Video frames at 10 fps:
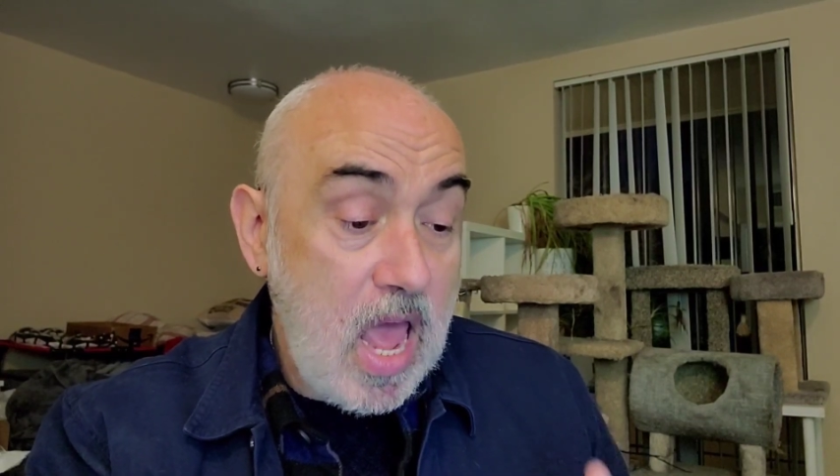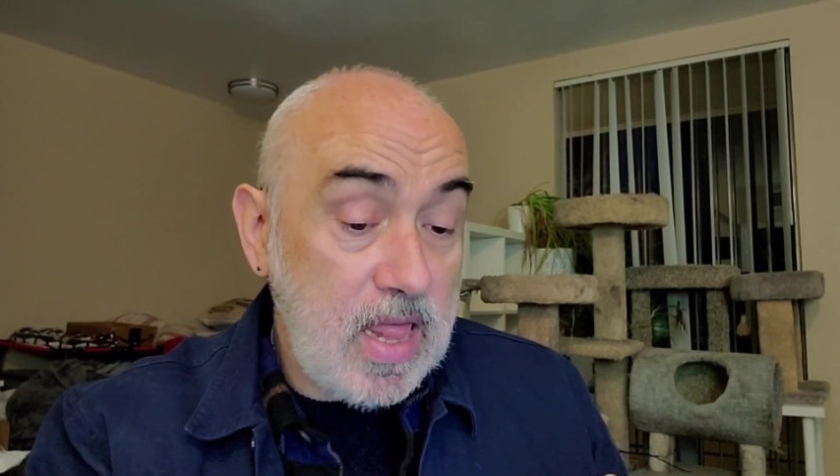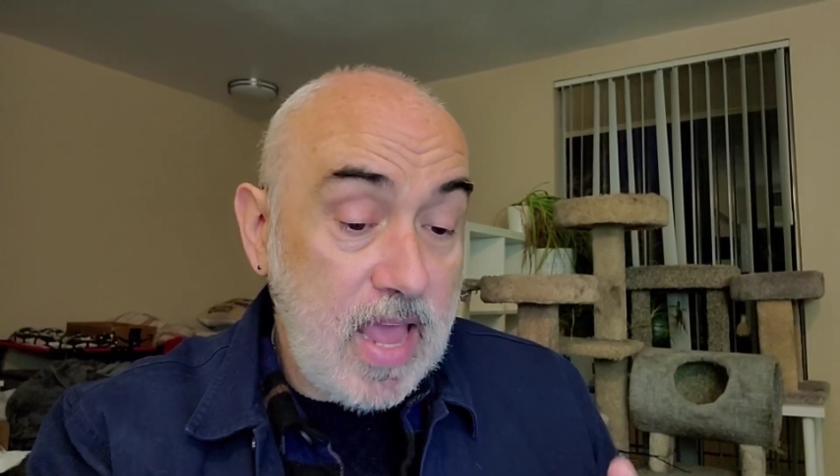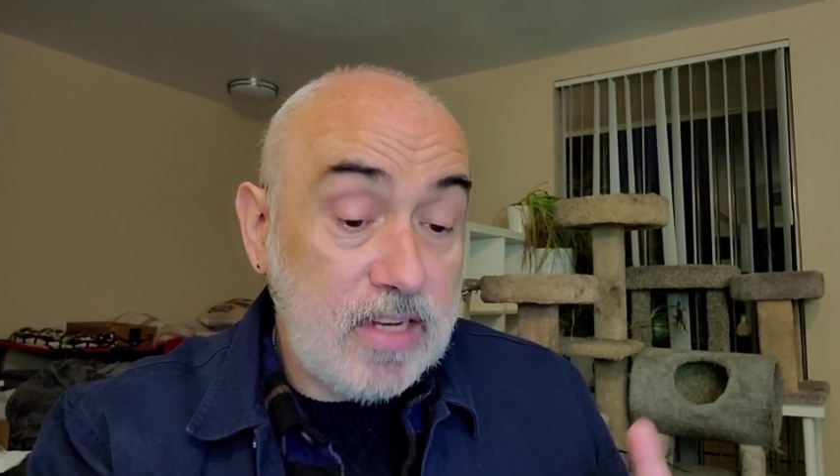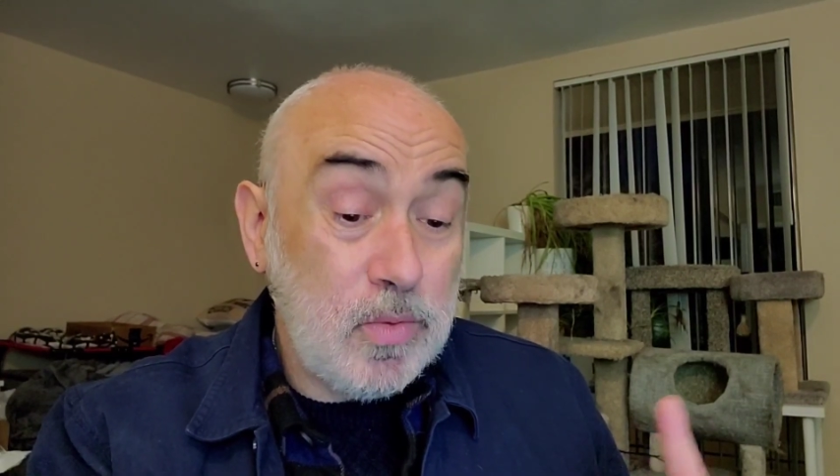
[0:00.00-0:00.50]

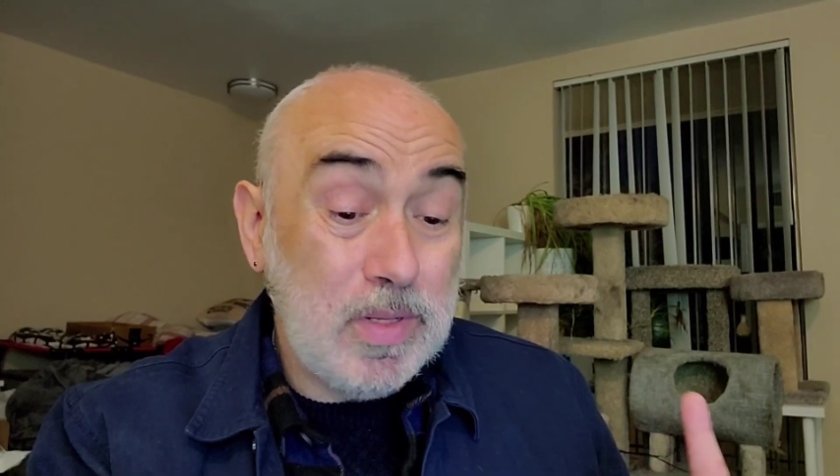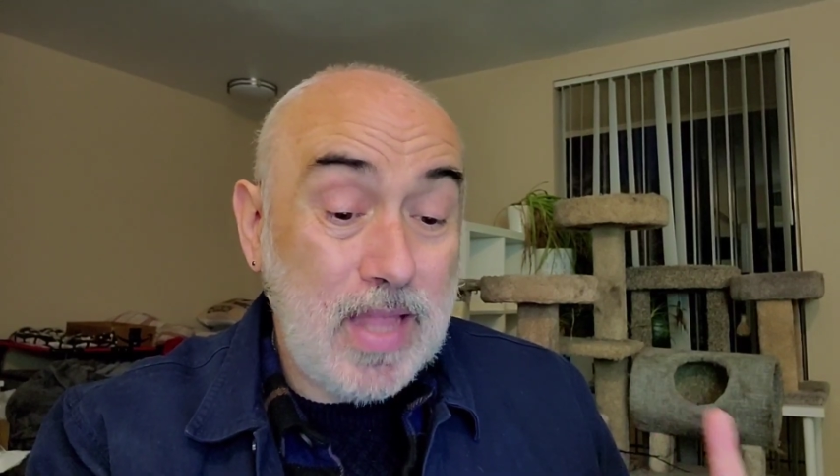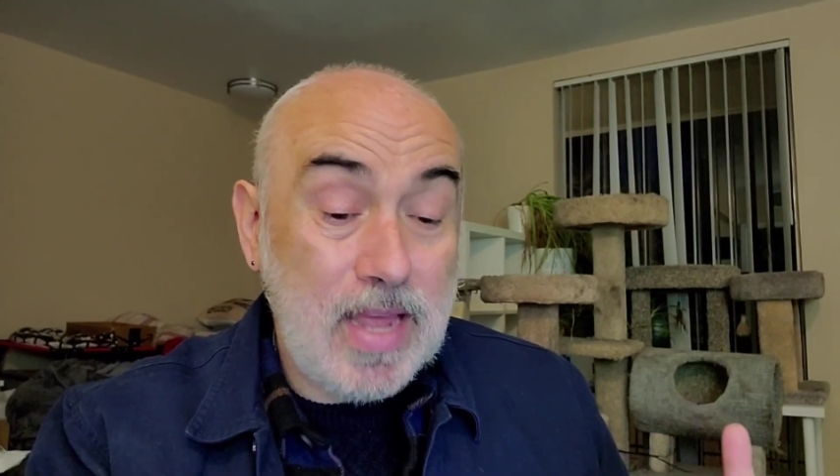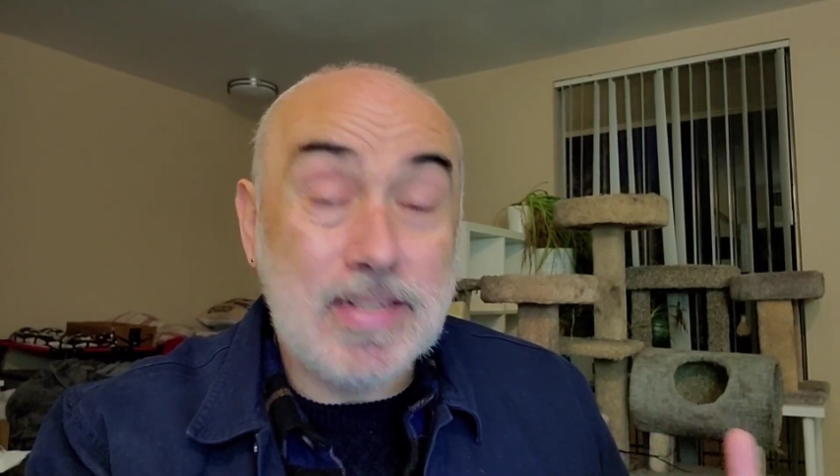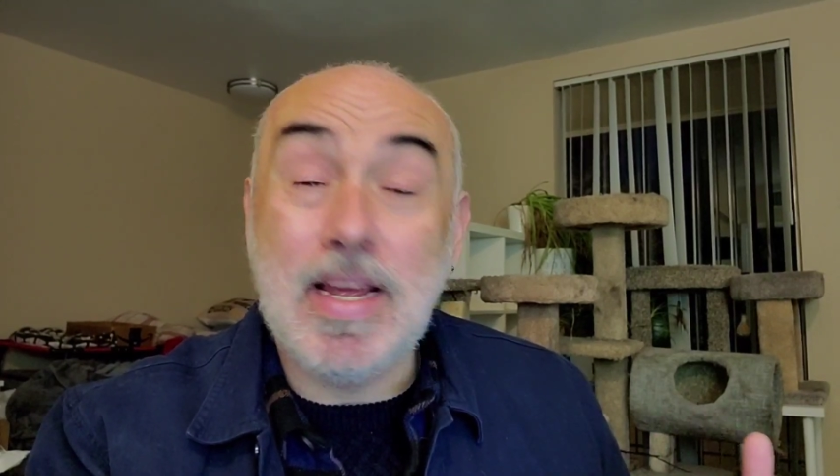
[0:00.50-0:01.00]
LA to
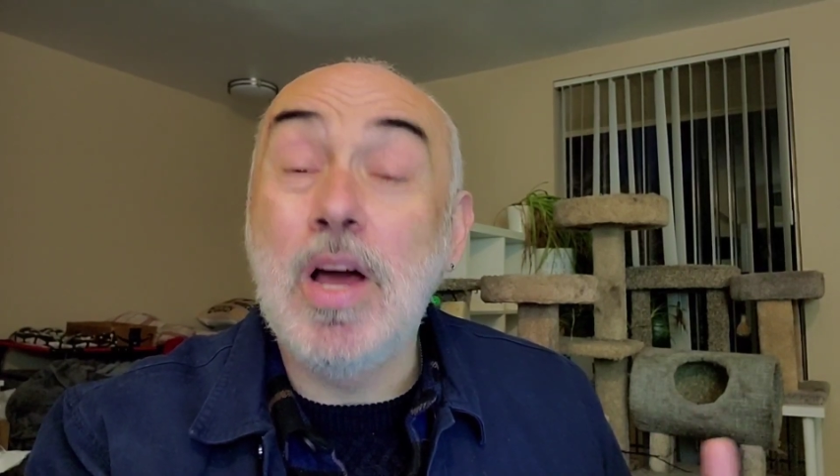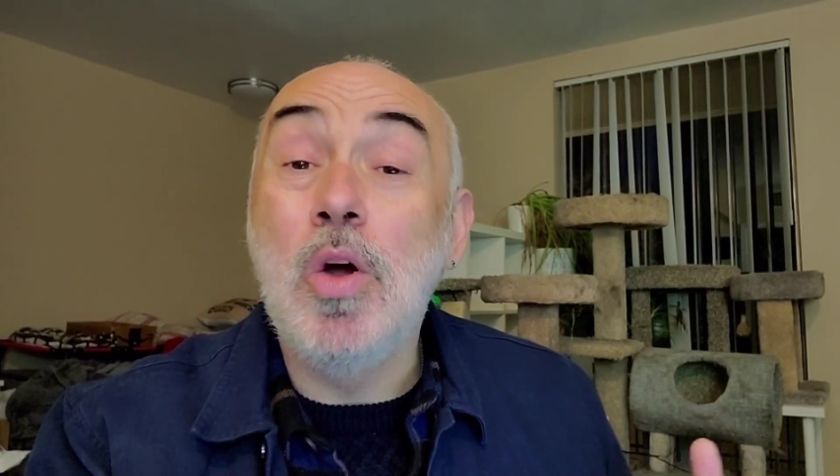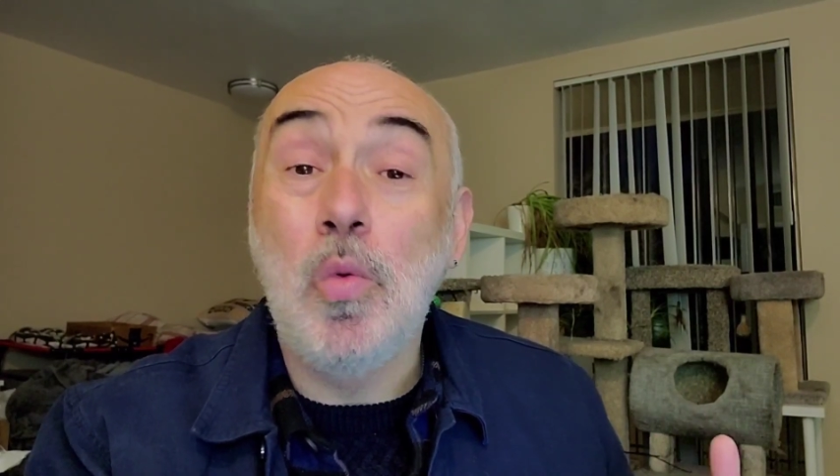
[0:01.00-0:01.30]
Atlanta,